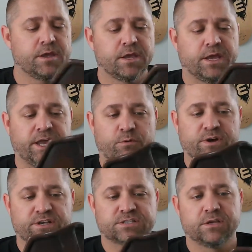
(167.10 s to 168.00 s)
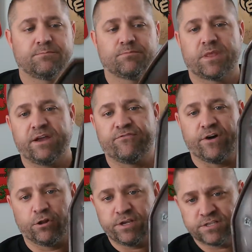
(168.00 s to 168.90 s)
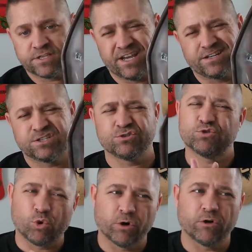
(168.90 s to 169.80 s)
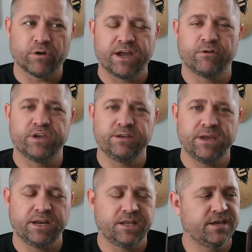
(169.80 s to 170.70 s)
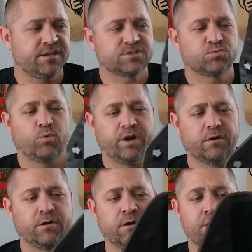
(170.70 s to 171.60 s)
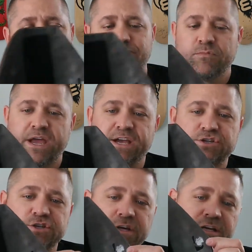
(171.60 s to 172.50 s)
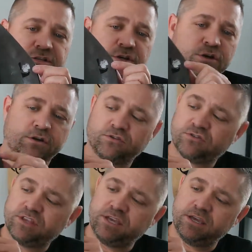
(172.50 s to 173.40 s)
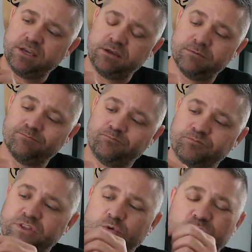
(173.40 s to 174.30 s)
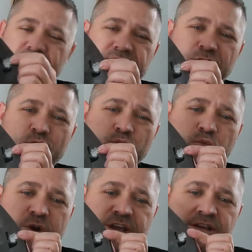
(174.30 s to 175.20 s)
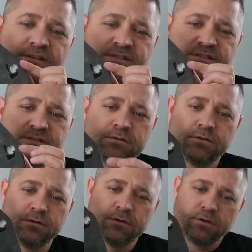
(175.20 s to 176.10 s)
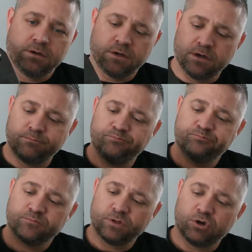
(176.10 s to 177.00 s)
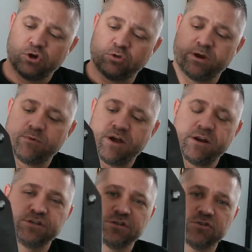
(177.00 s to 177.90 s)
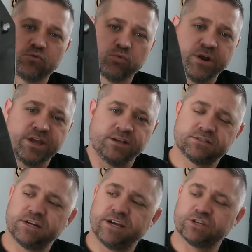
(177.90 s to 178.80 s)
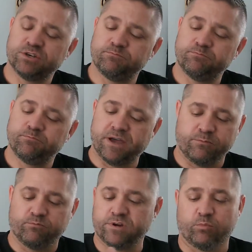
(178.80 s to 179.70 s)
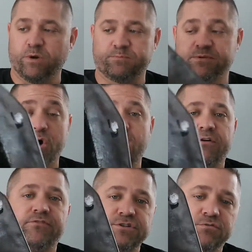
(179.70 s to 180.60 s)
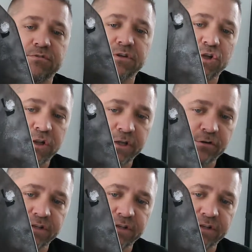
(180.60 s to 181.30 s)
anyways, I followed his kind of tutorial on how he made his, where I took there were these little rings all the way around. I took the rings and I ripped them off, as you can clearly